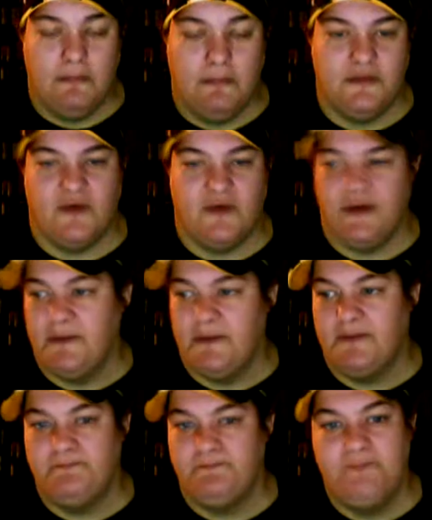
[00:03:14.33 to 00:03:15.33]
Not really.
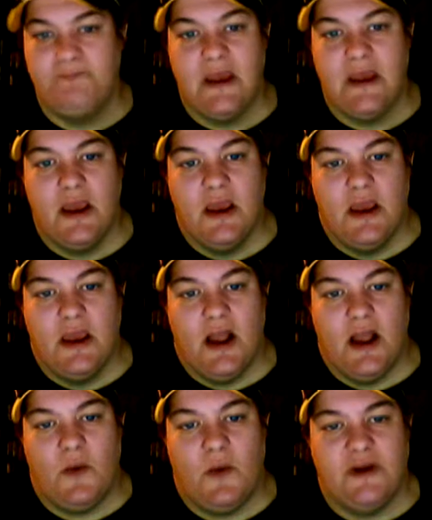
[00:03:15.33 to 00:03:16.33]

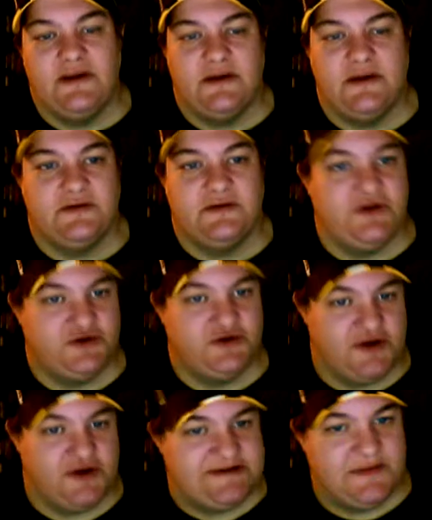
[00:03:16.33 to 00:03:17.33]
I wanted to, you know,
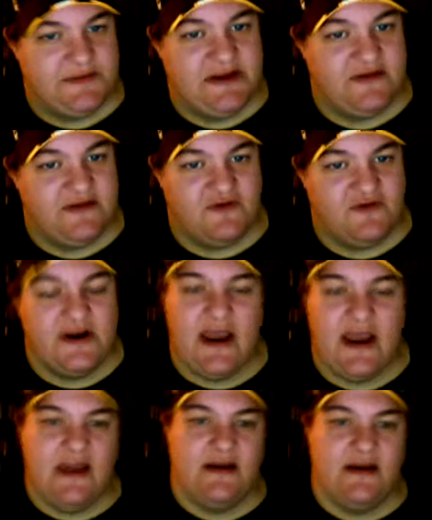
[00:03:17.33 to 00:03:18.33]
try something different,
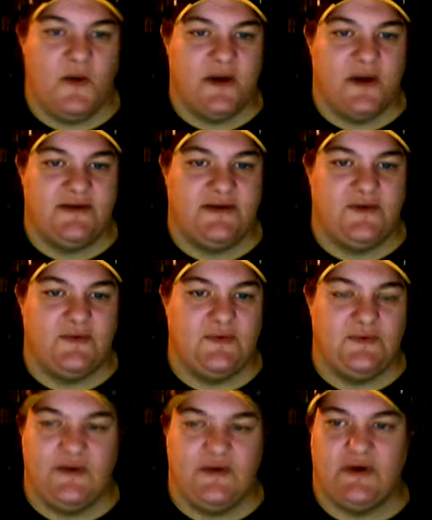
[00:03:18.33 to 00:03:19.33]
and I wanted to,
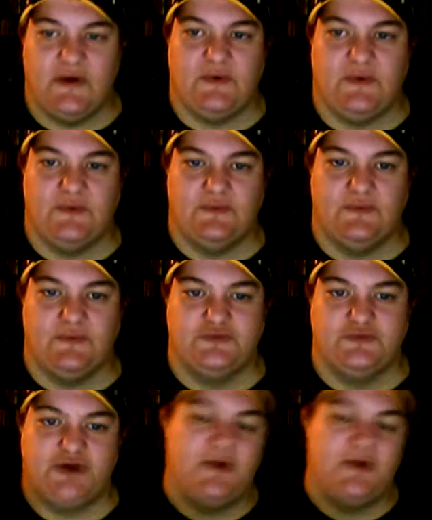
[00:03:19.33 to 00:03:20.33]
you know,
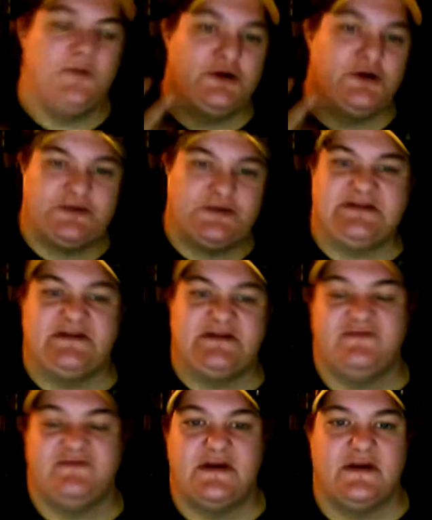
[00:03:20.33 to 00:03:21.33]
try to immerse
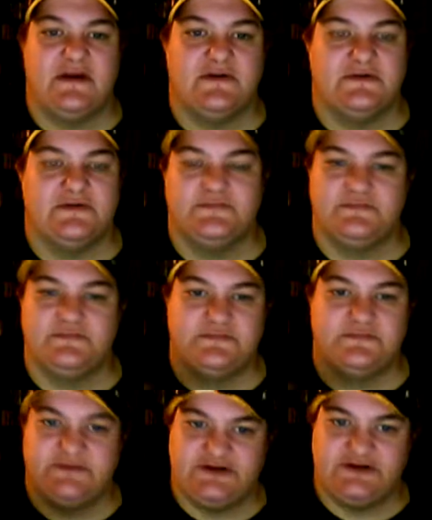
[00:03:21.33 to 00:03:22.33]
myself in another
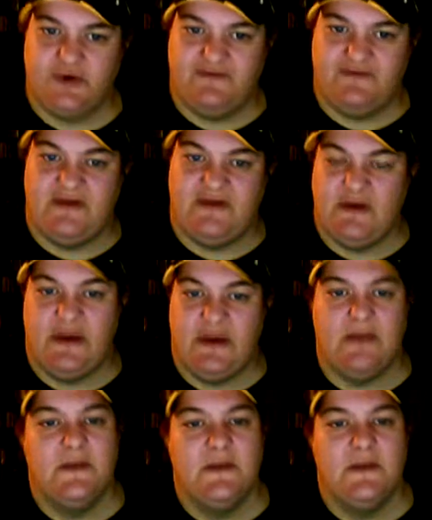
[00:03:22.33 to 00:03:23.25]
sort of video game.